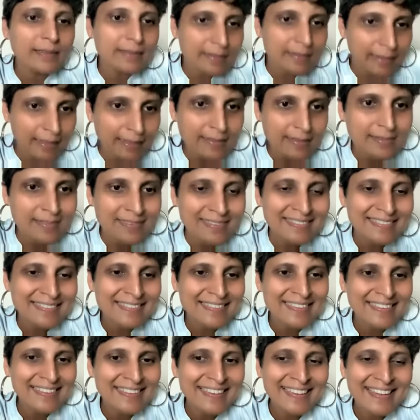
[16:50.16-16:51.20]
internet
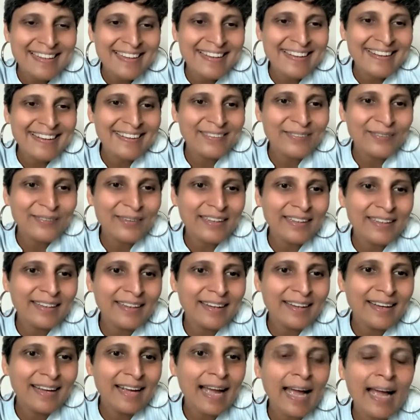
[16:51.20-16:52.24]
hmm. okay
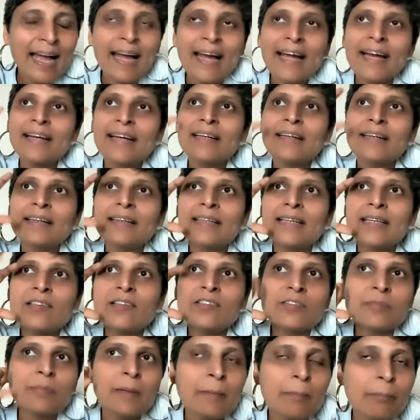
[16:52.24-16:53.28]
and
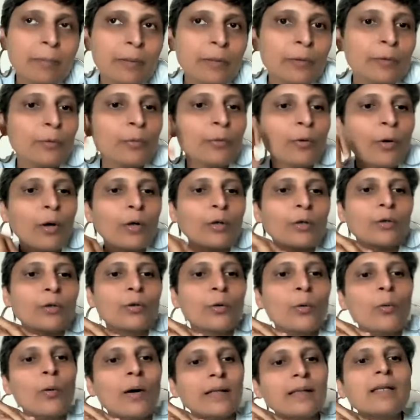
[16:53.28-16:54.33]
these people do not
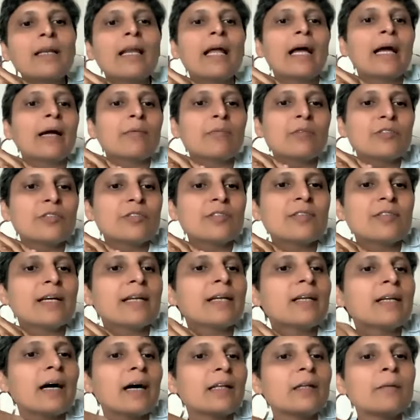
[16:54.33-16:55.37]
know other languages
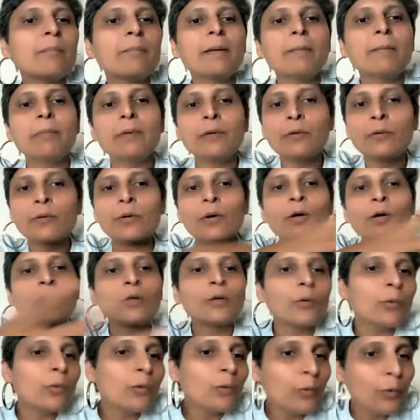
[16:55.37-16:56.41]
and other people do not
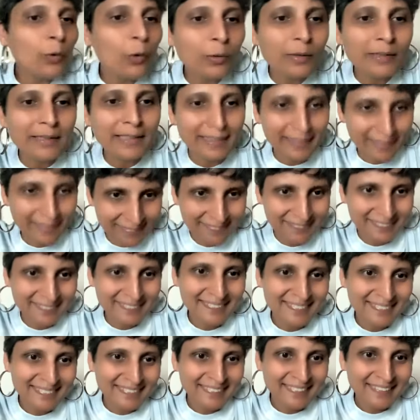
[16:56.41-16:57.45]
know gondi
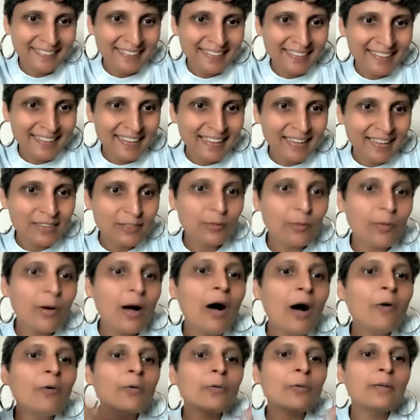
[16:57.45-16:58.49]
hmm. so
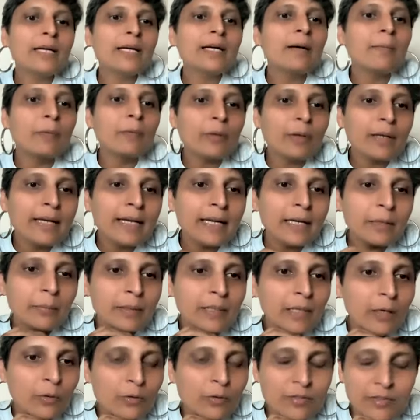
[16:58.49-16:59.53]
how do they communicate
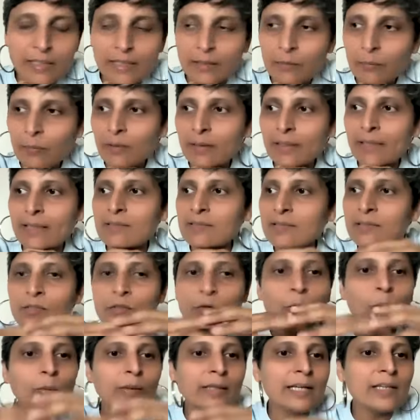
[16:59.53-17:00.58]
with the outside world and
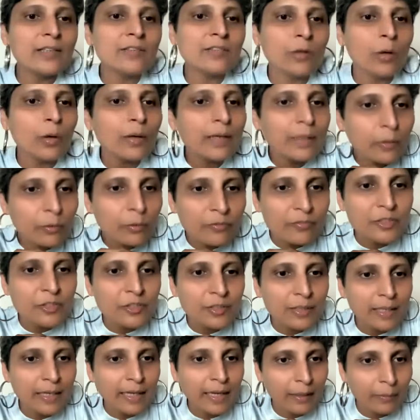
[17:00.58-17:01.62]
since gondi is not an
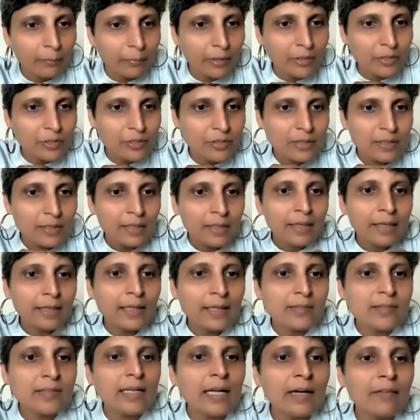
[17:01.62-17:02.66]
official language it
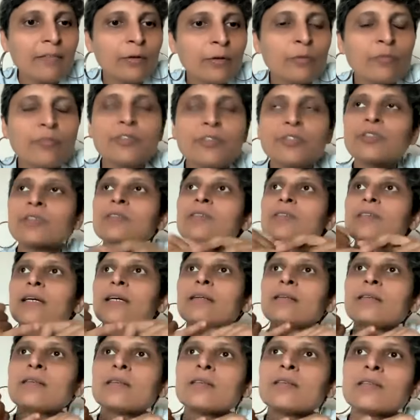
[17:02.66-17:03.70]
doesn't have an official
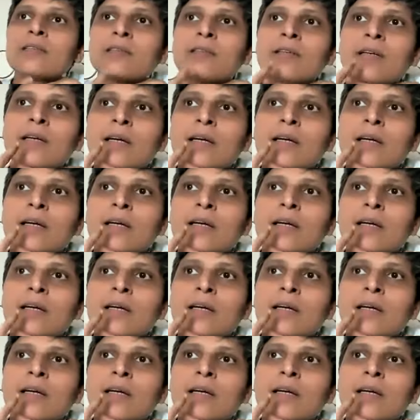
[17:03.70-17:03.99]
status